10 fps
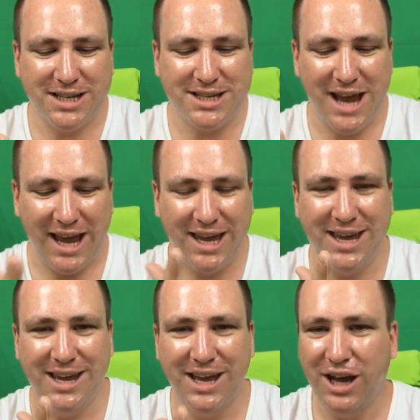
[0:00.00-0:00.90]

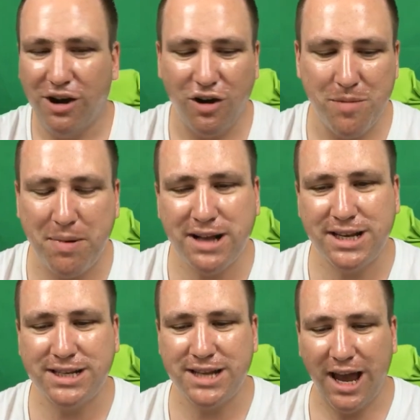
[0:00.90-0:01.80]
snake. Or a butter
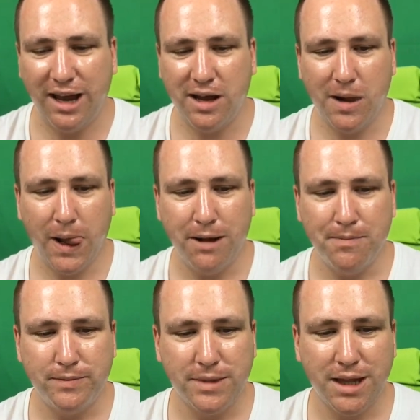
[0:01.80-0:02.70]
snake.
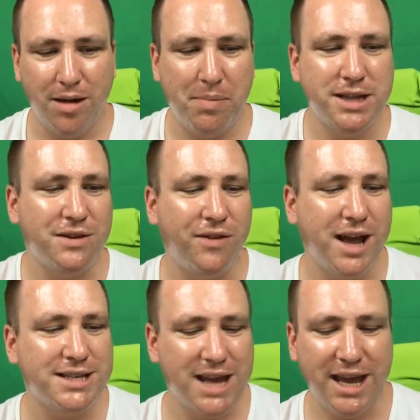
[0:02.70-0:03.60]
A butterfly
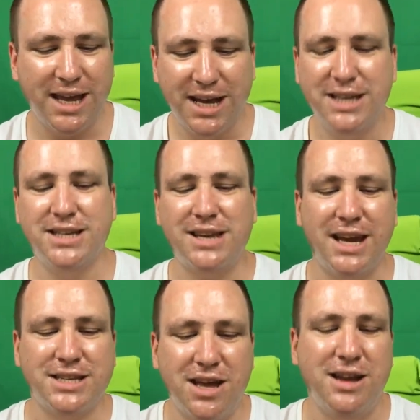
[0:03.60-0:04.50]
snake? Do
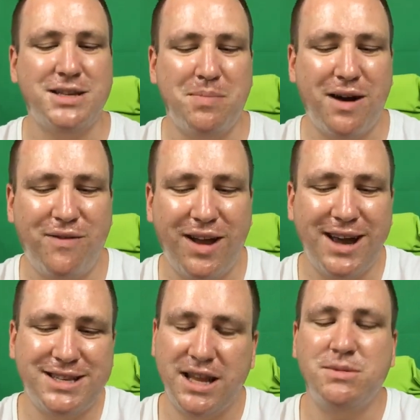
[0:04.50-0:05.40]
snakes turn into
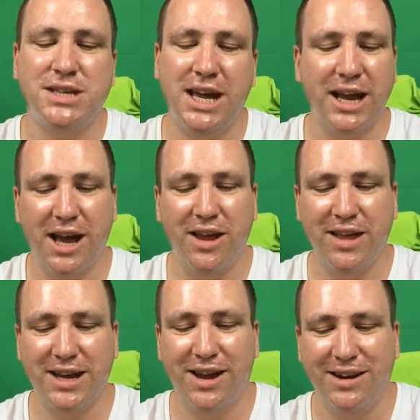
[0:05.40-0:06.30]
butterflies? I'm just kidding, I know they
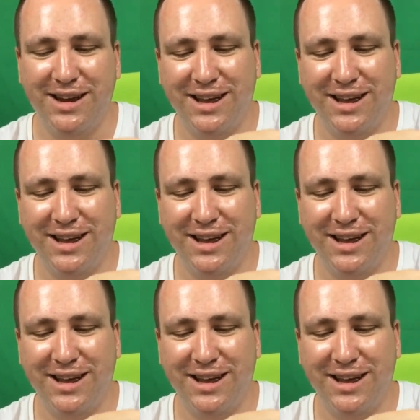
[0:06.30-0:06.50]
don't.